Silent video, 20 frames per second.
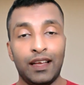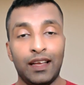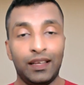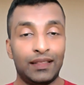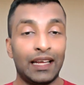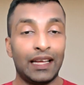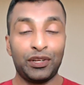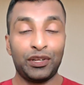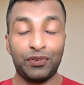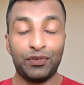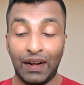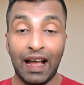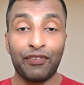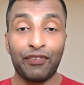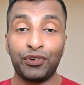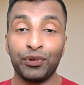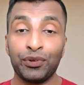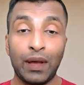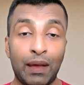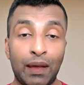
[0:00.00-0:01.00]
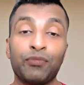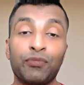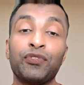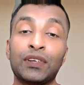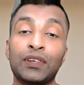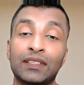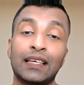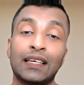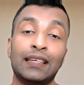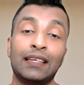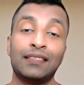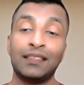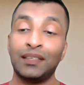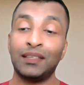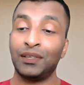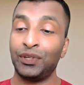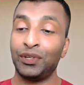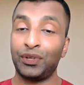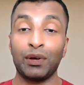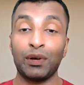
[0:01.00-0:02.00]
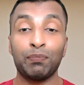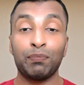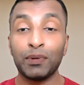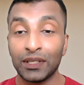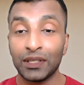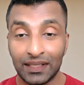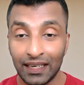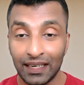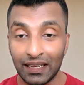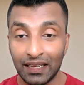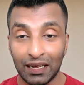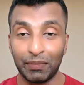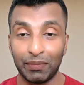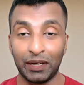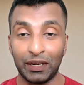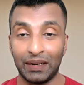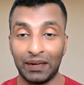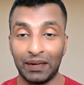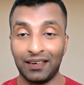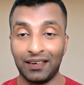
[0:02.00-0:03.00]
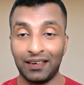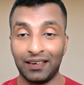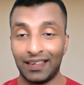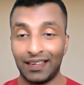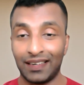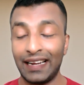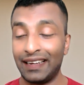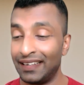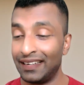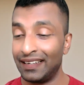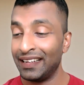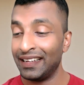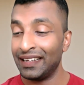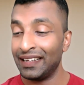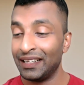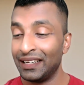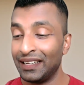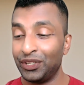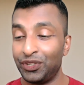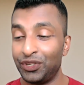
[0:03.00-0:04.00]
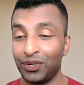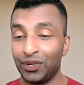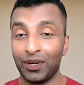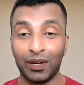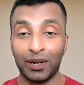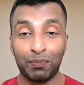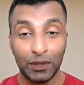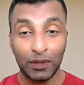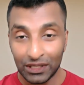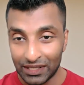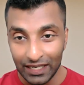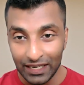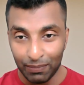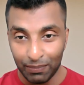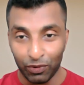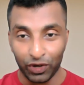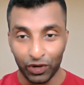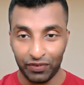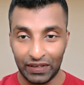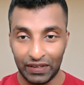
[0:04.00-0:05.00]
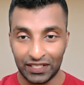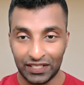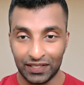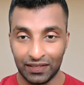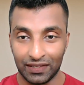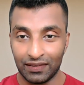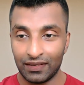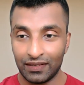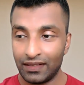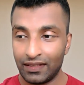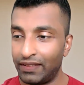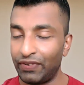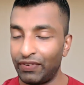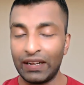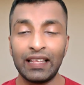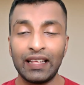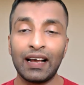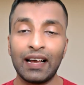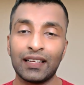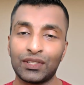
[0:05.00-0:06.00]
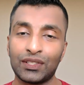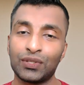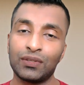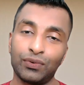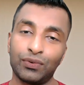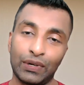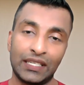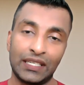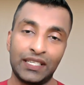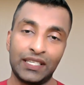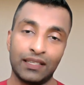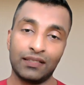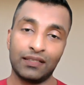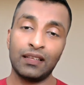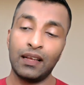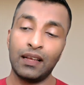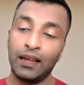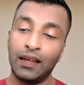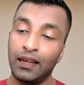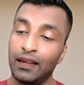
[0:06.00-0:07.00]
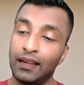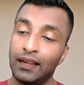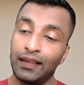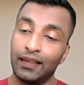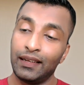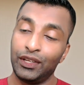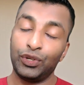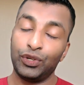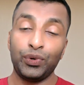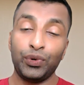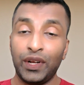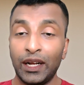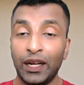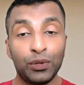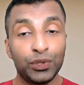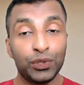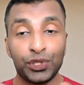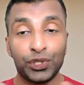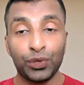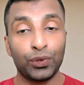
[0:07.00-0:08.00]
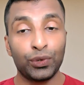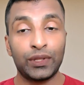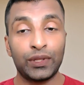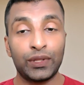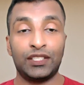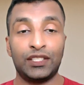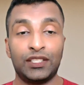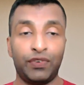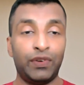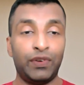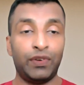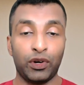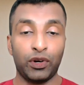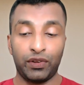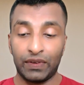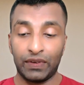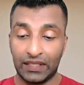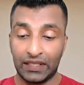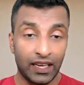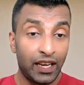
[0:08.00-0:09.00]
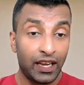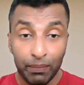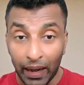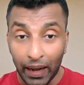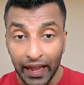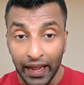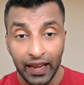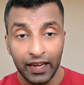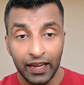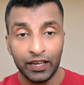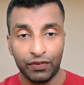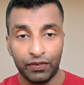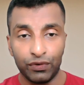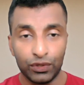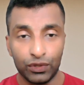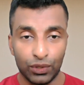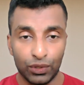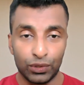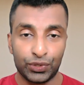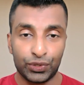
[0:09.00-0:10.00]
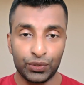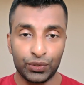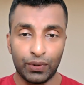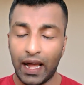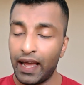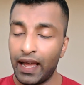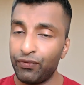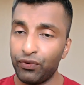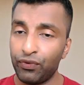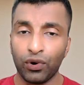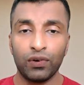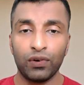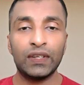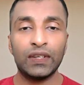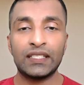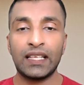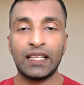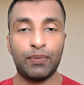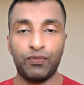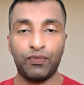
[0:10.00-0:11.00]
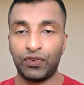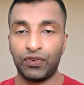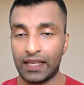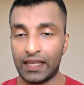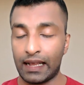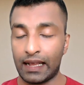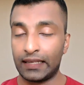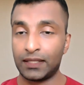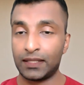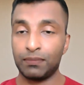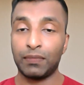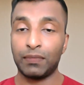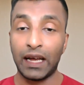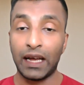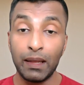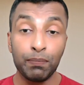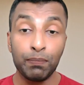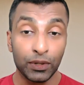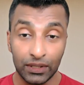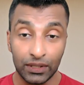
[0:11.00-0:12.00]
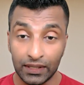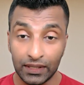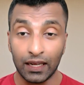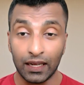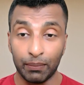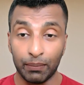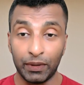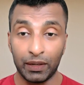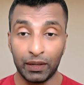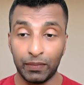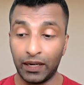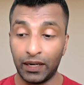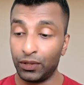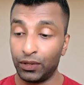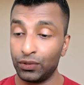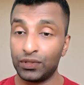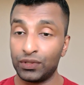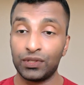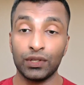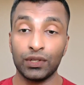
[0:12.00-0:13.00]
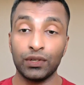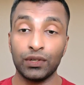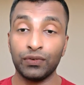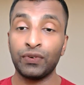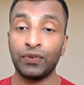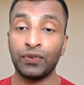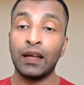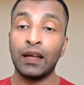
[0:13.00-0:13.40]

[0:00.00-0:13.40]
that you will have to emphasize your personal commitment, right? Your personal motivation. When they ask questions, you need to show that genuine motivation. In my interviews also, I've always emphasized my personal commitment to serve